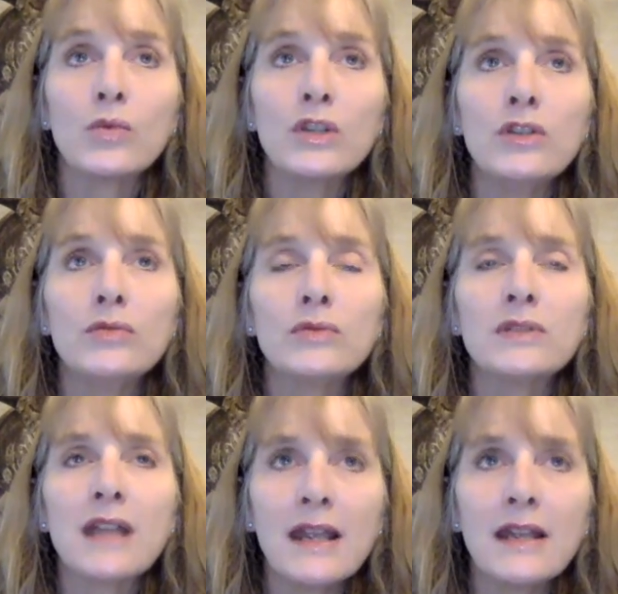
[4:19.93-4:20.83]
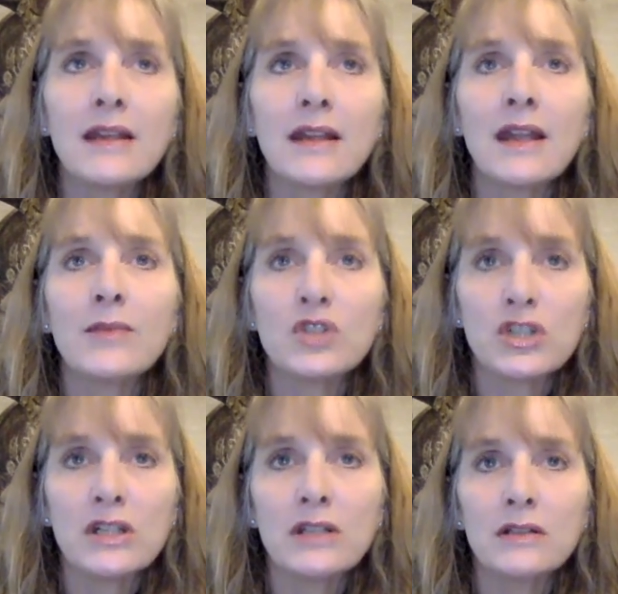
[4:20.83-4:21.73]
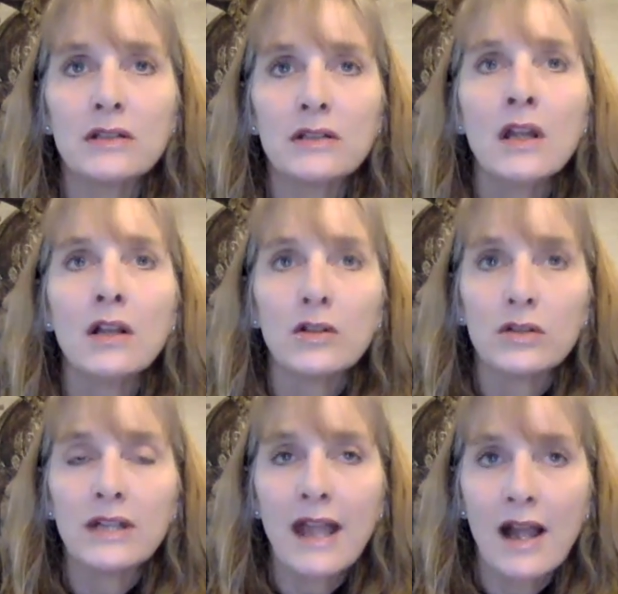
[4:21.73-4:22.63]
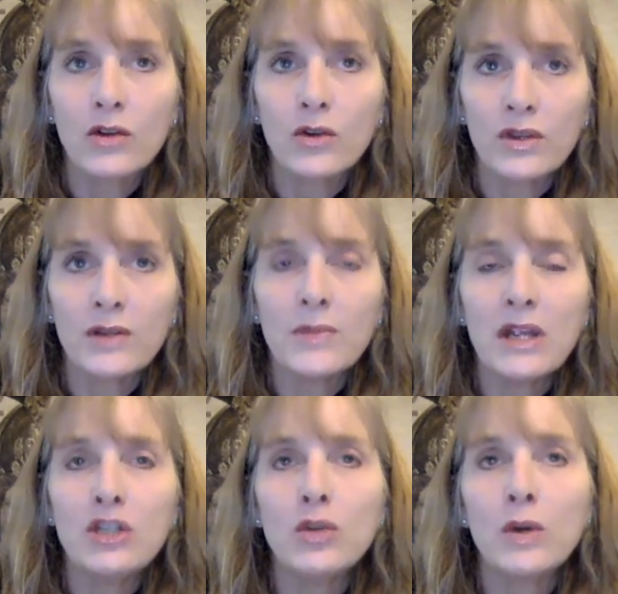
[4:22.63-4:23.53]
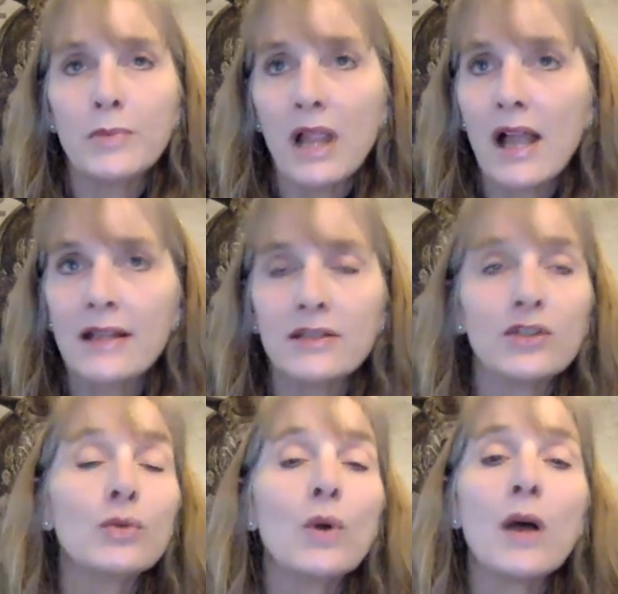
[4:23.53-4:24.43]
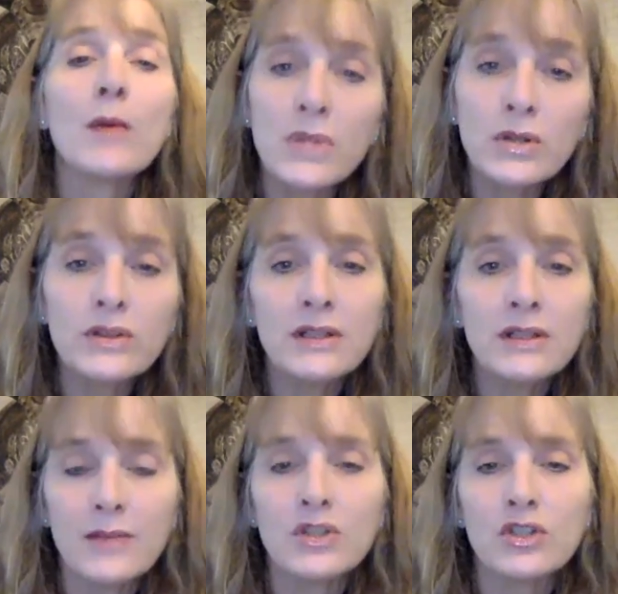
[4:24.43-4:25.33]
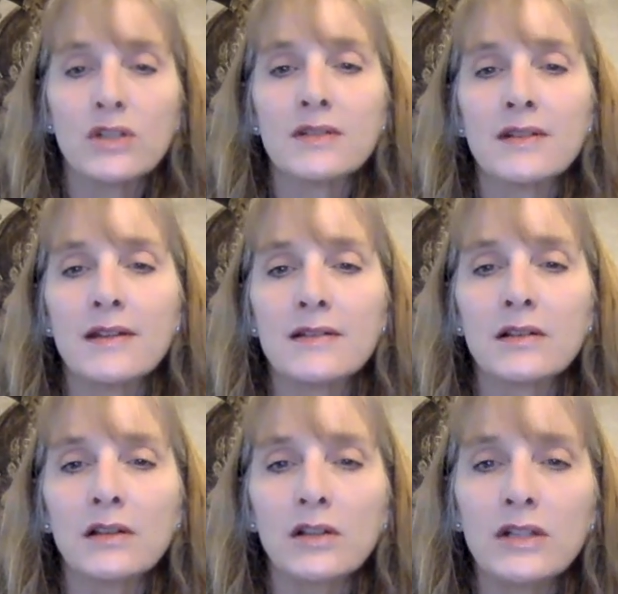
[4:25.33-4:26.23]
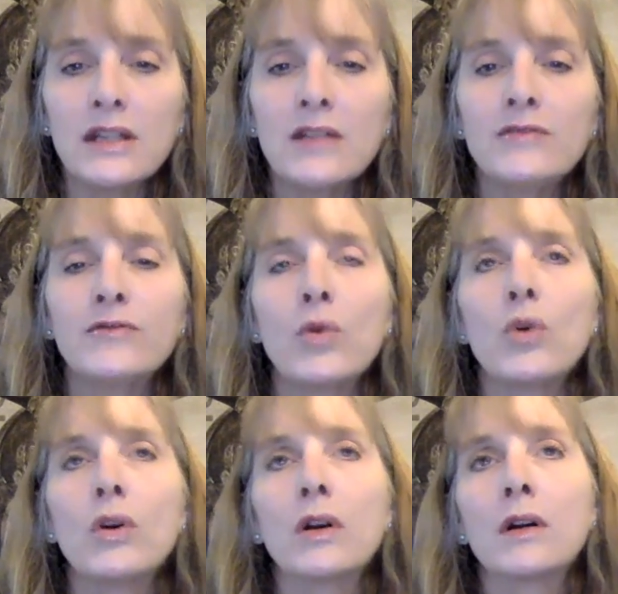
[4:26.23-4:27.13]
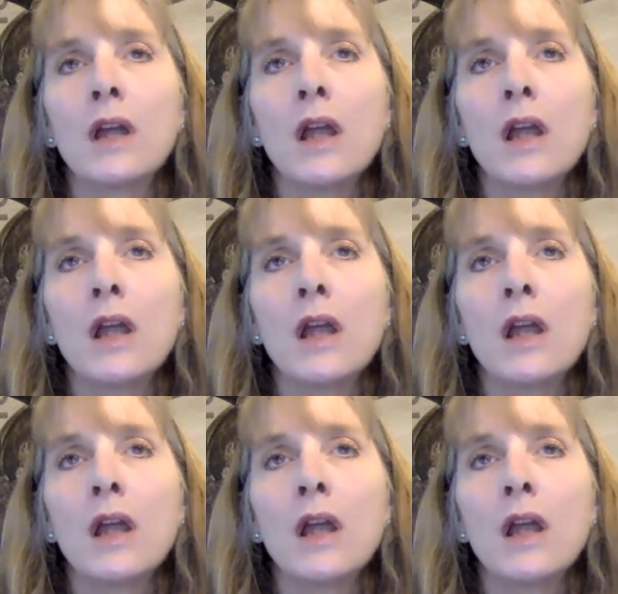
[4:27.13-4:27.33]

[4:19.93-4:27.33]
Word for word: When you take a machine learning algorithm and you apply it to a million images, it's looking for